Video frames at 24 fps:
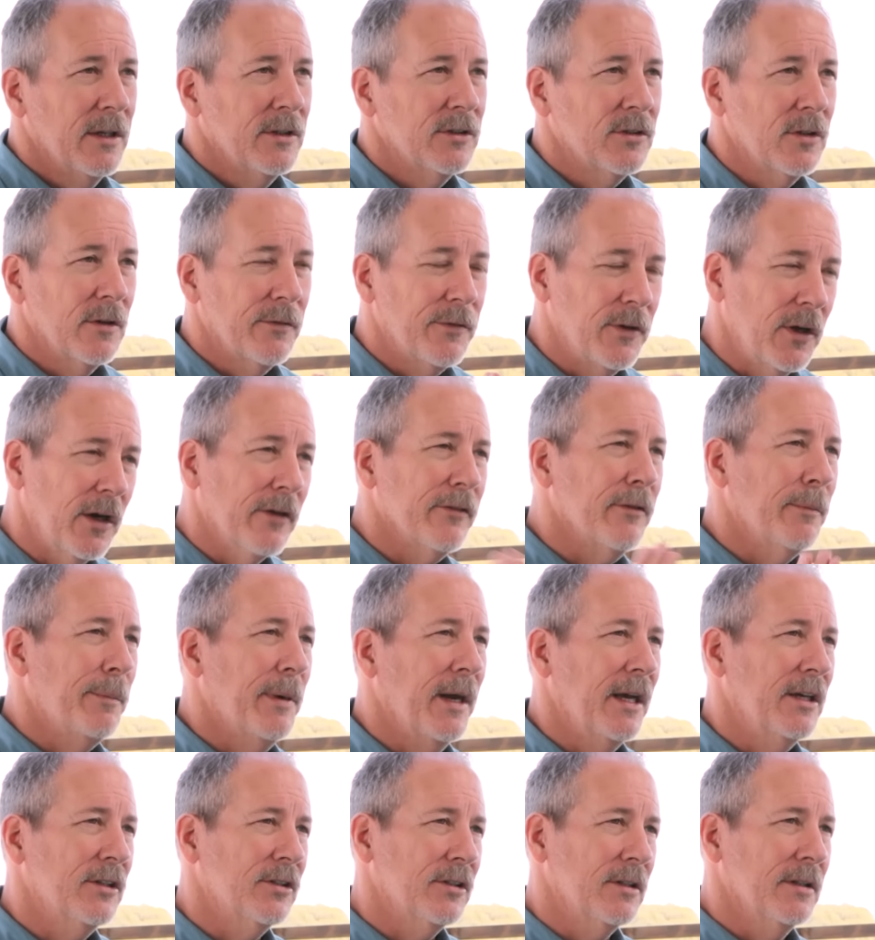So if you have a
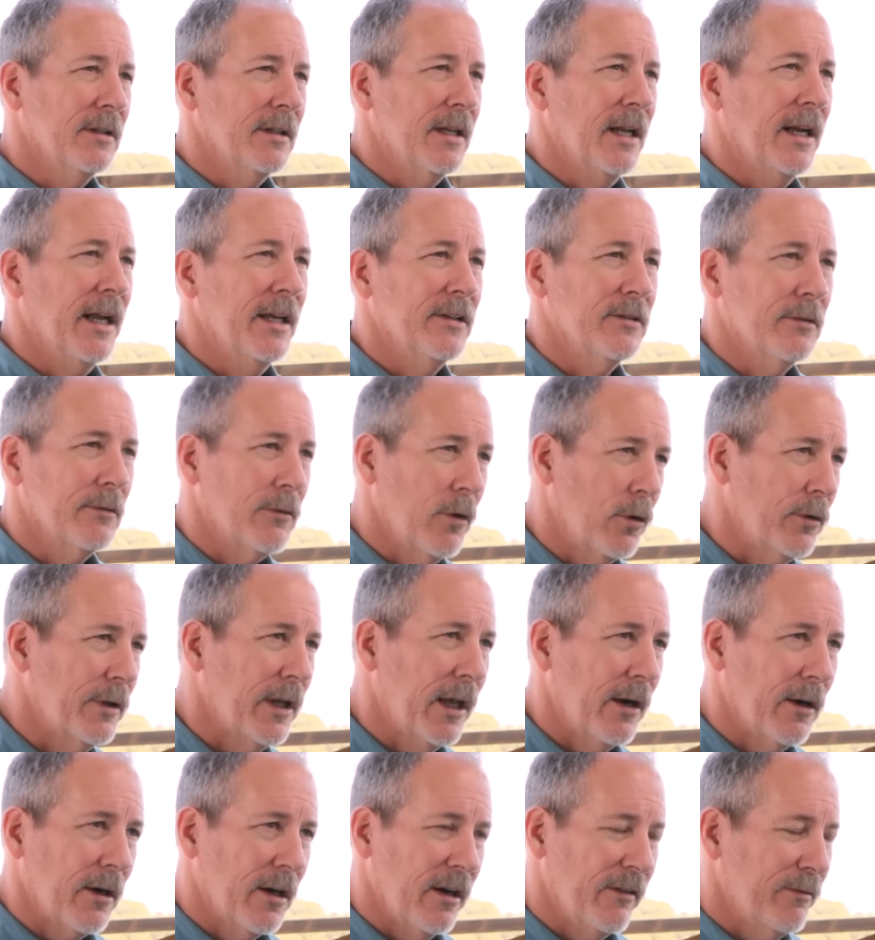patient that has a
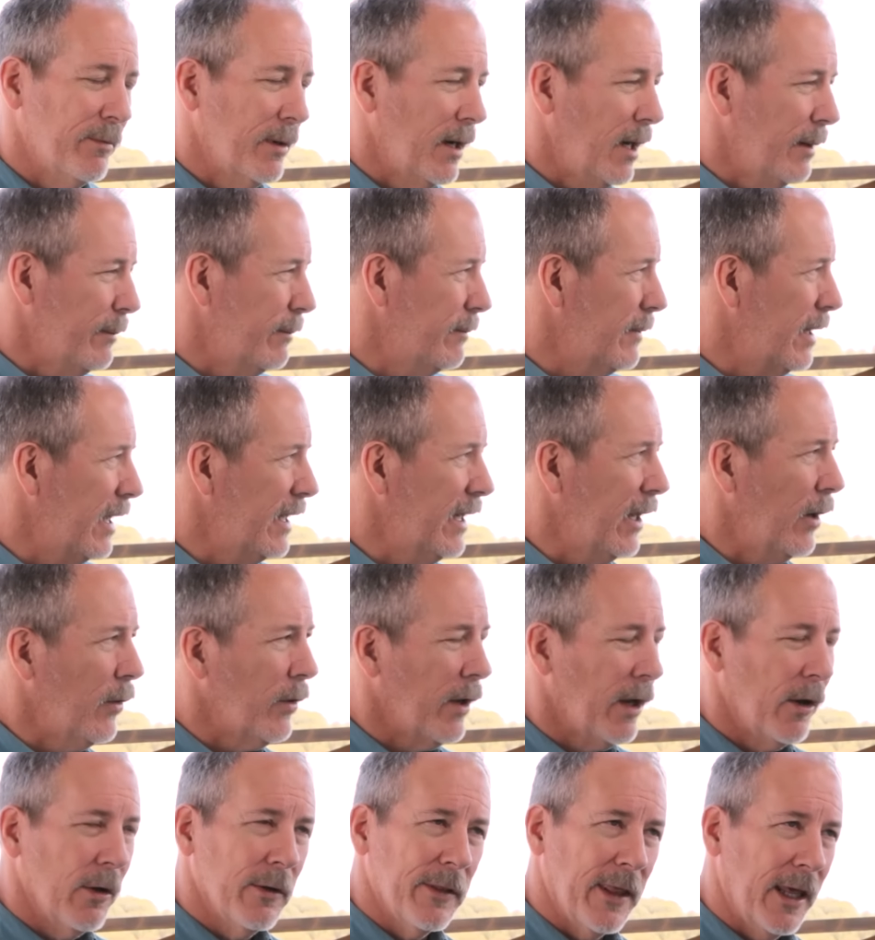rotator cuff problem and
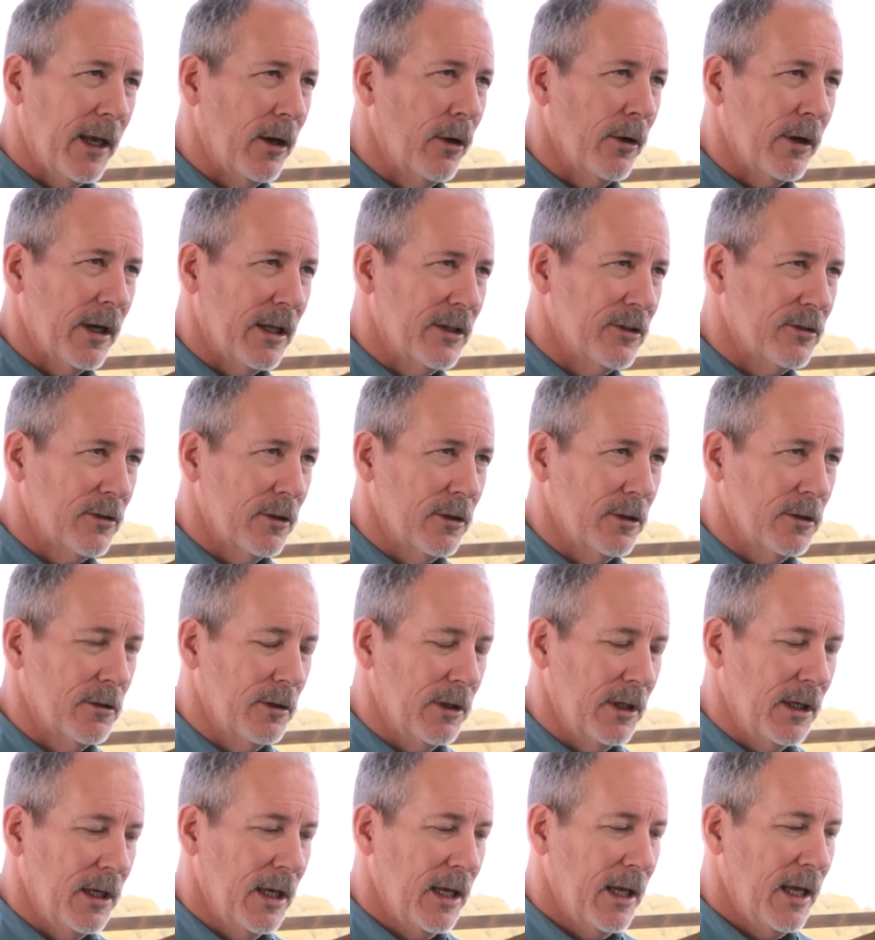they go get
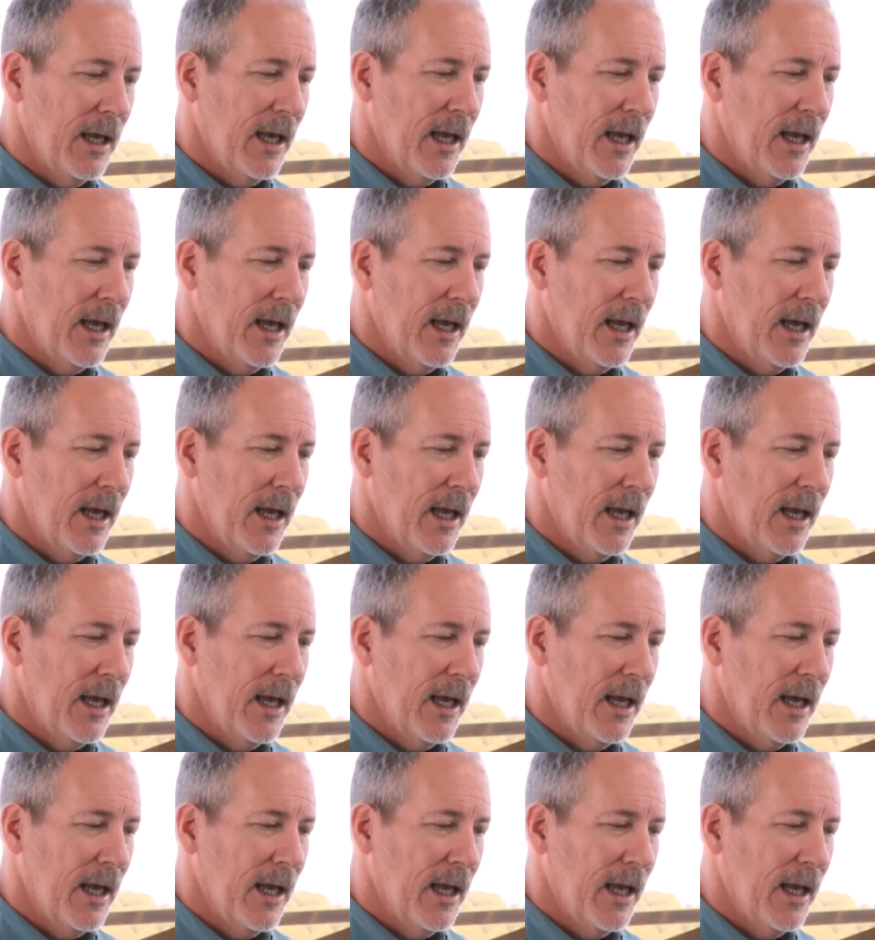surgery